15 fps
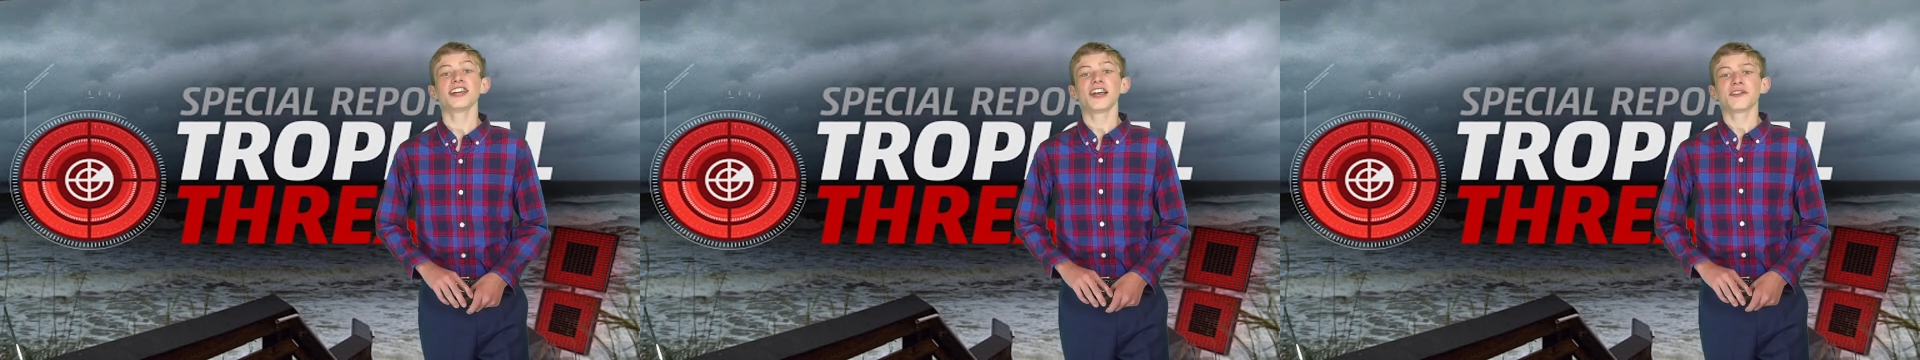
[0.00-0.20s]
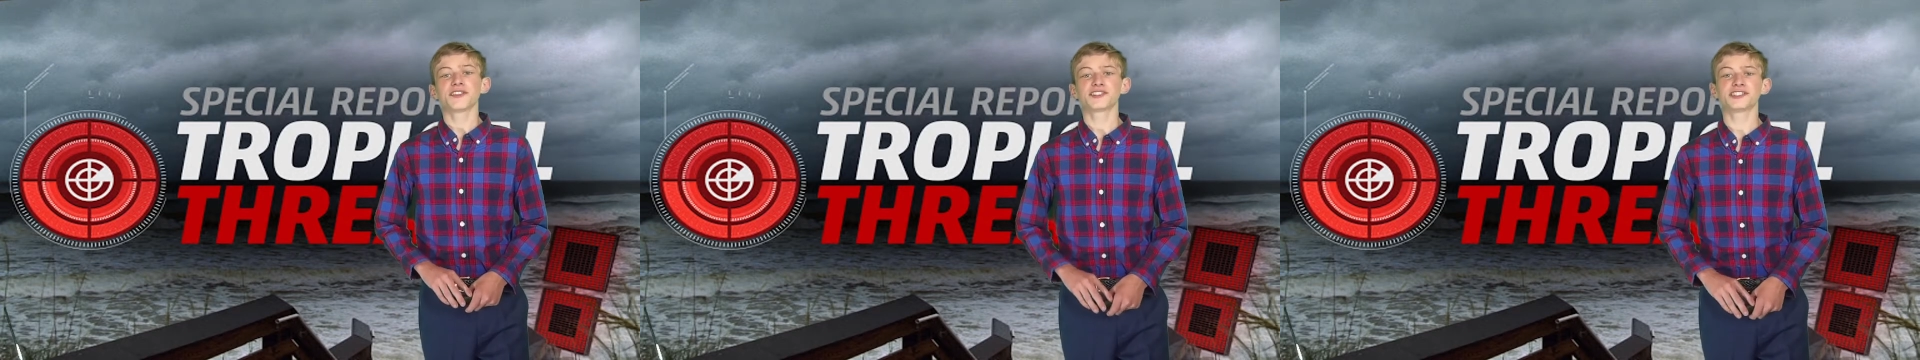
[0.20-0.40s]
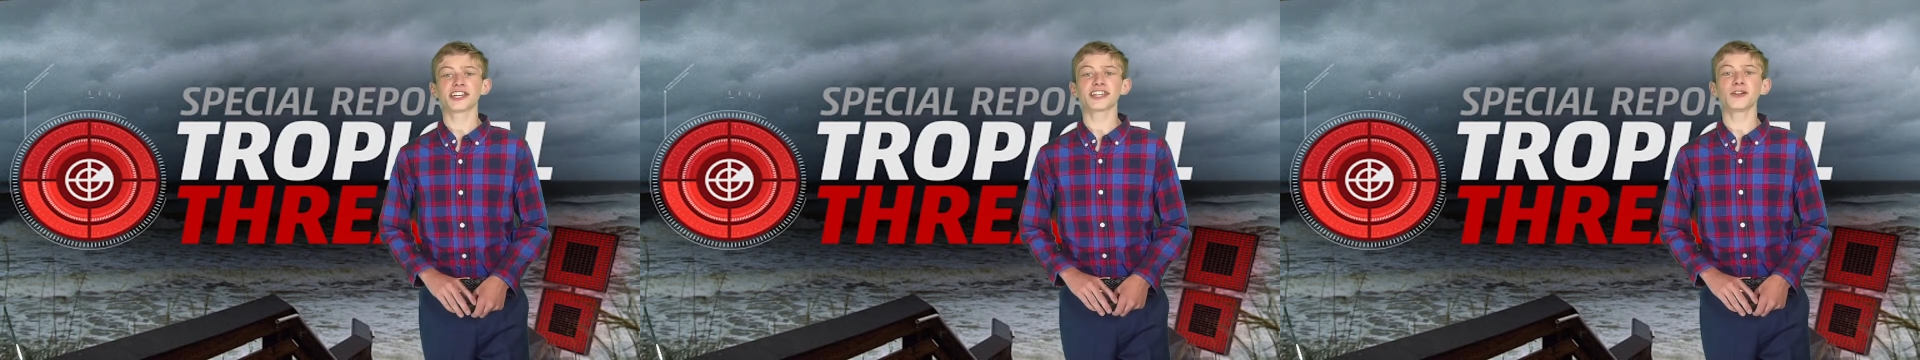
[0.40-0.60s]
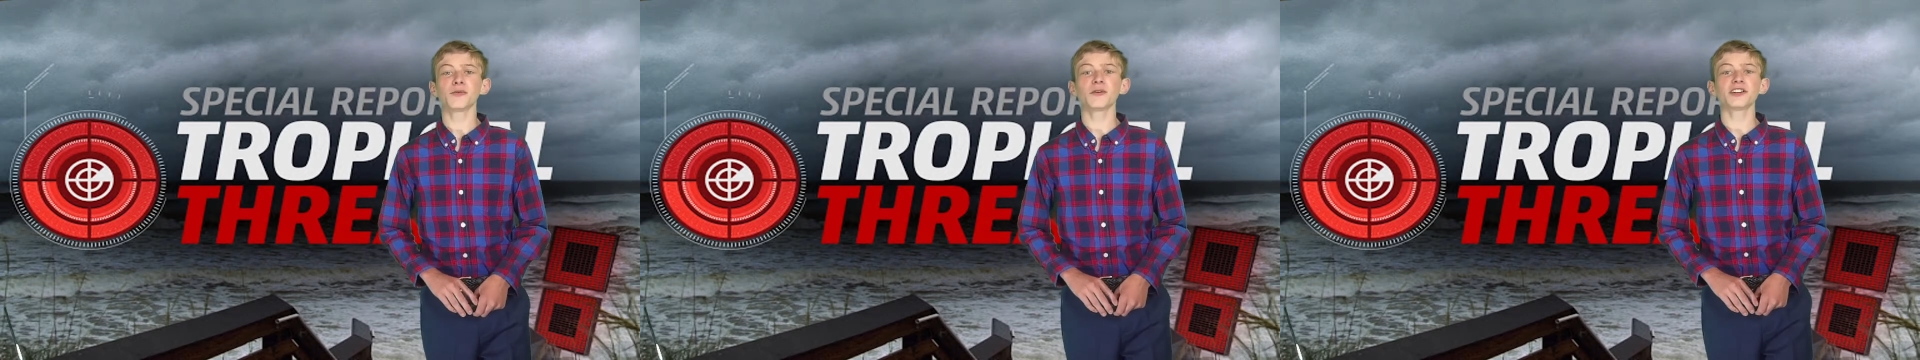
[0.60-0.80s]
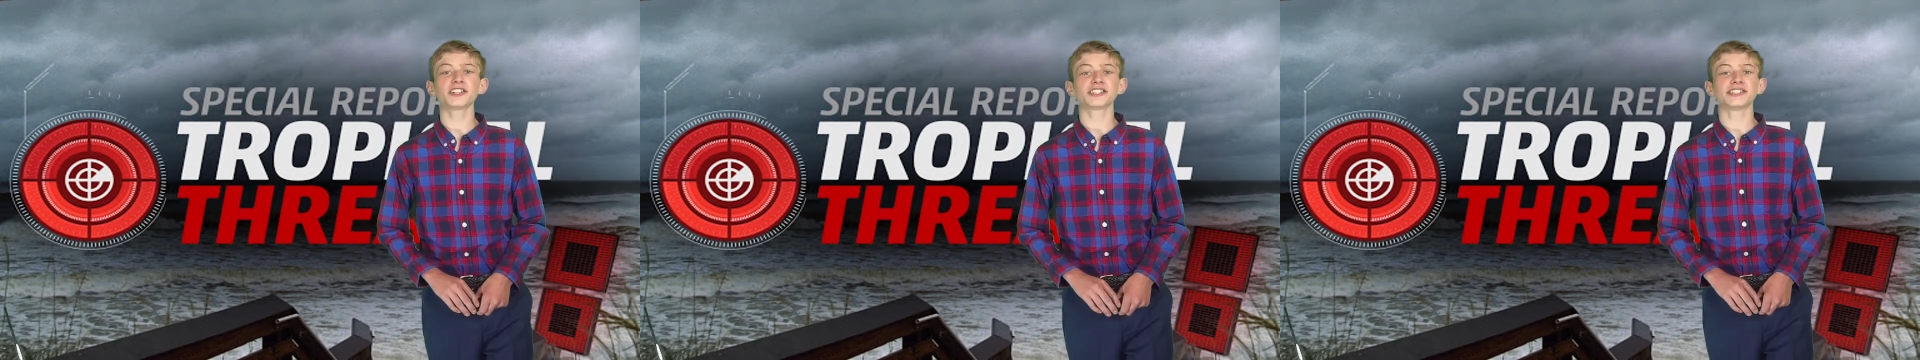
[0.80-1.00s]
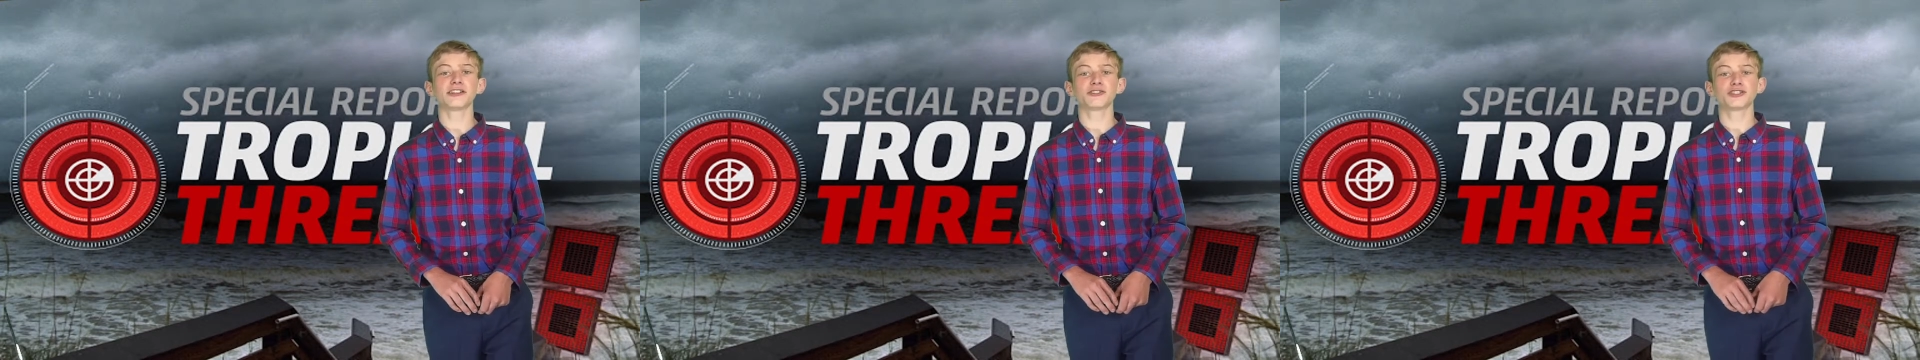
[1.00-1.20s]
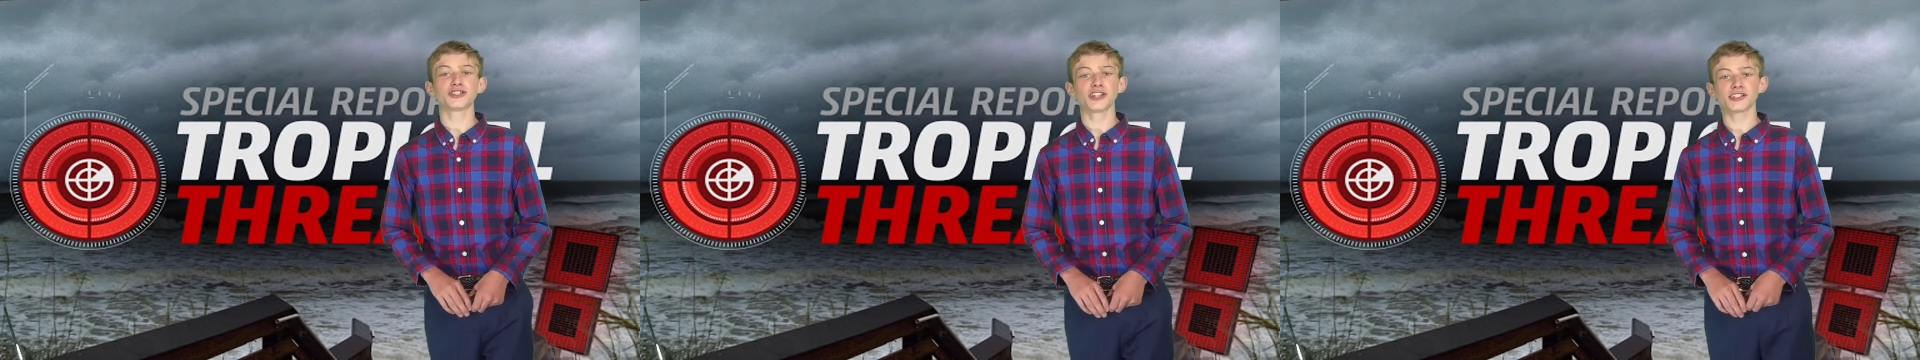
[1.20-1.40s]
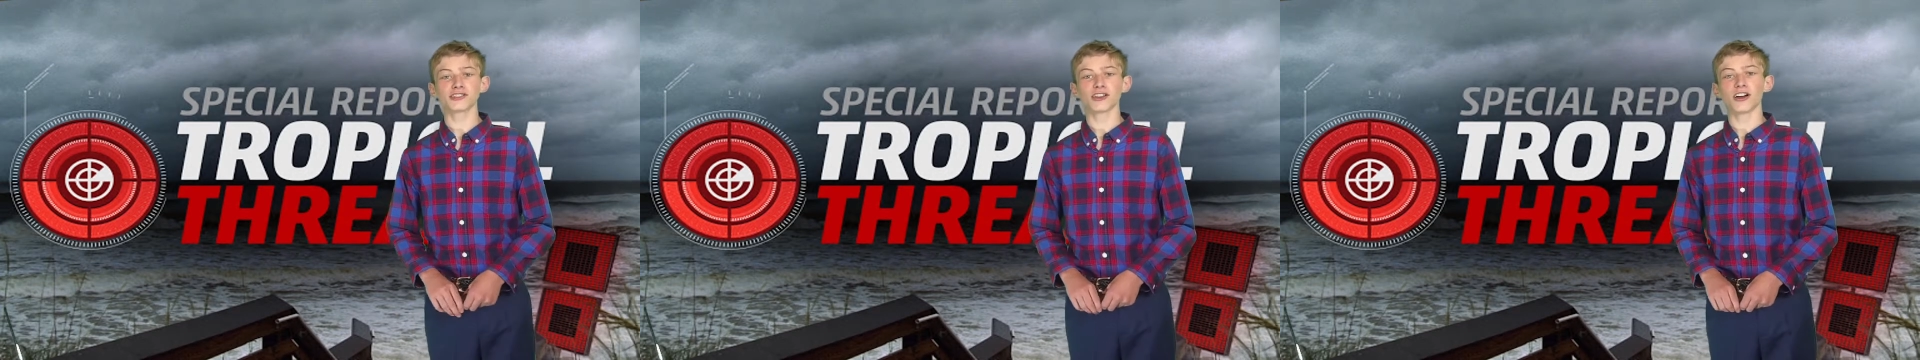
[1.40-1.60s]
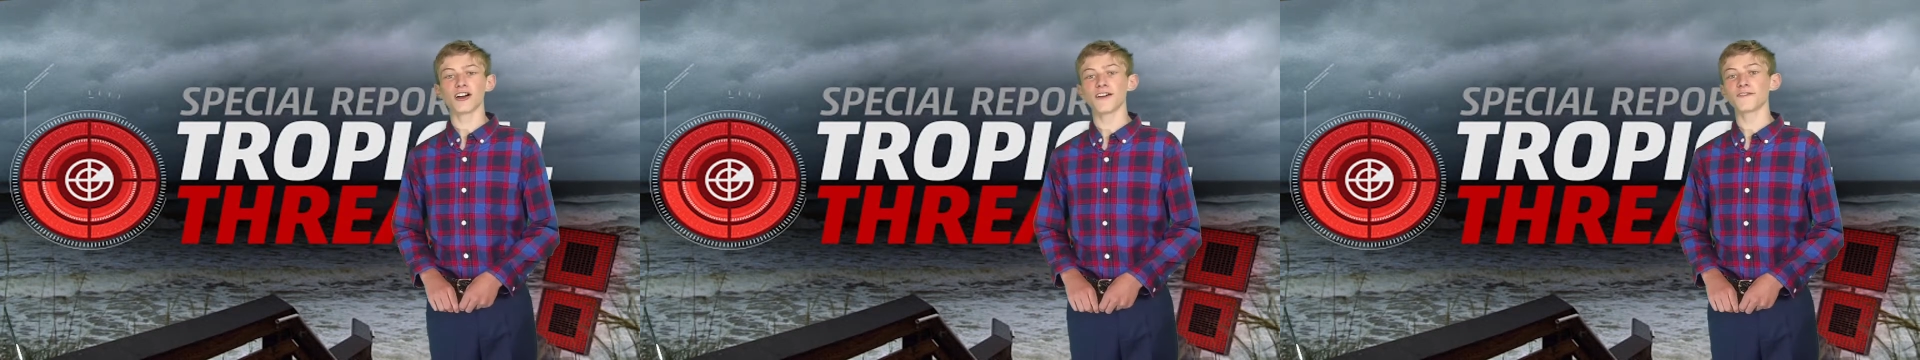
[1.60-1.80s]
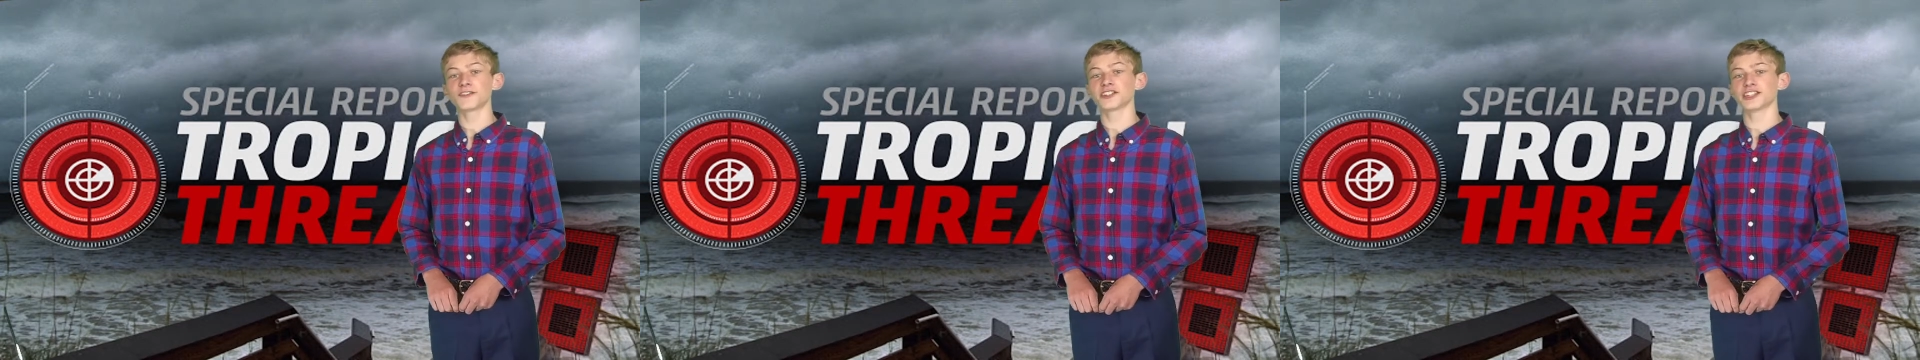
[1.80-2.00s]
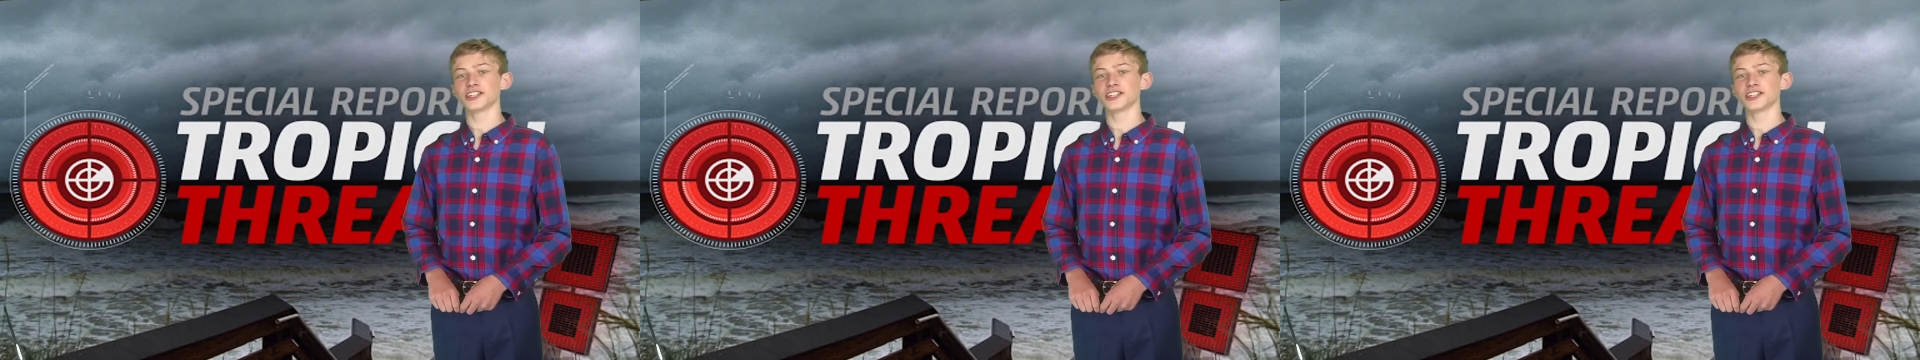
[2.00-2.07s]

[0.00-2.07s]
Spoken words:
The second one is now just off of the